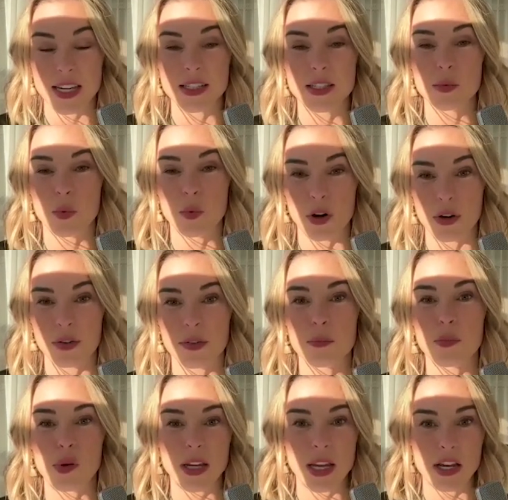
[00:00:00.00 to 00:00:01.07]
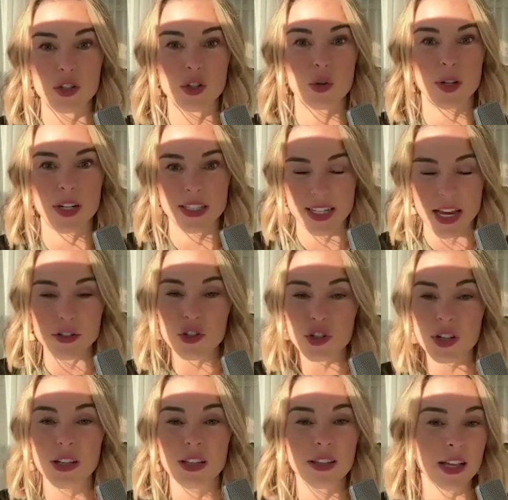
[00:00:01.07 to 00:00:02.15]
that is worth bringing to your
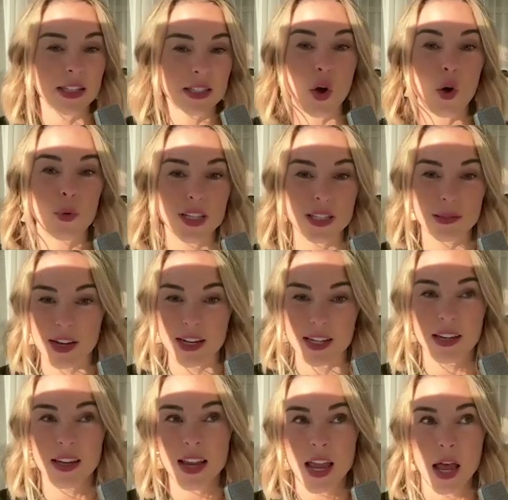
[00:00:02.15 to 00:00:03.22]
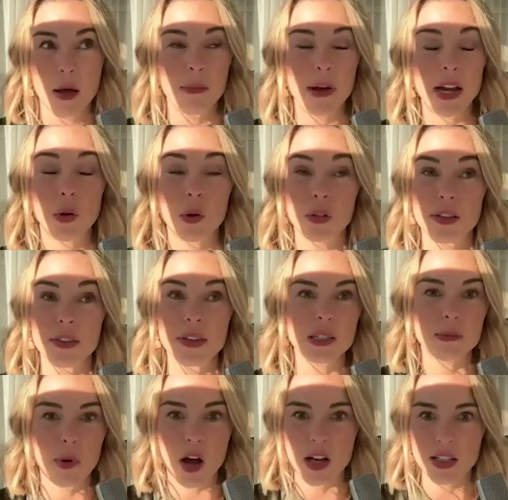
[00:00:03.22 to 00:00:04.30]
attention and that's always my my goal in
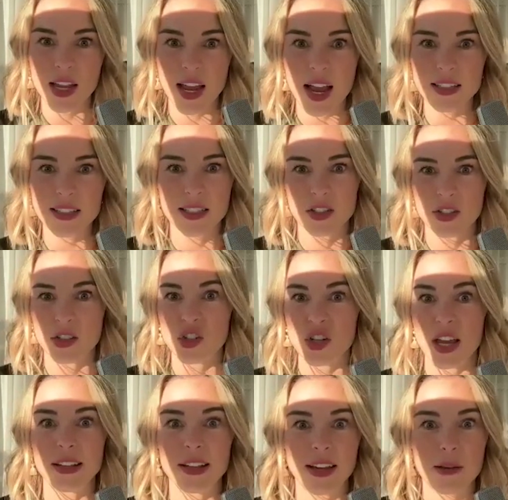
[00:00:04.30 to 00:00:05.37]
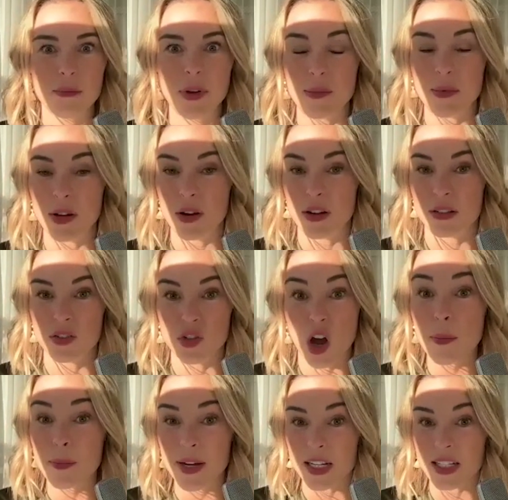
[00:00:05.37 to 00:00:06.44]
this podcast is to shed light maybe on
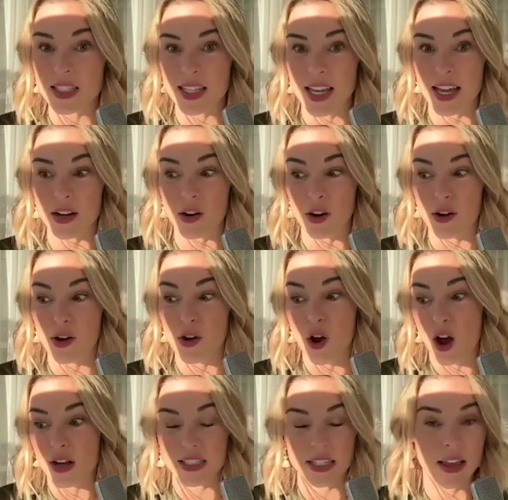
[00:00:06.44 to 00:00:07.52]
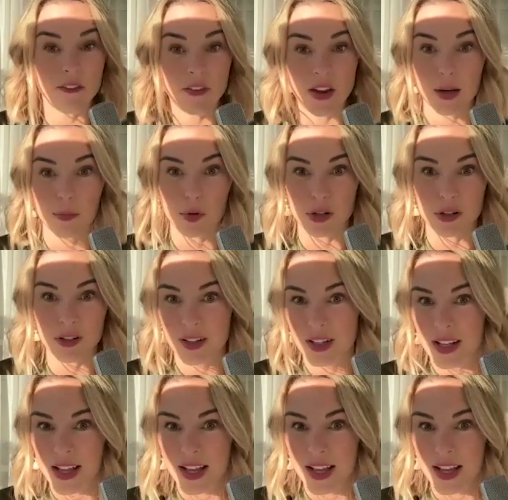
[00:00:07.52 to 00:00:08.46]
topics that are not available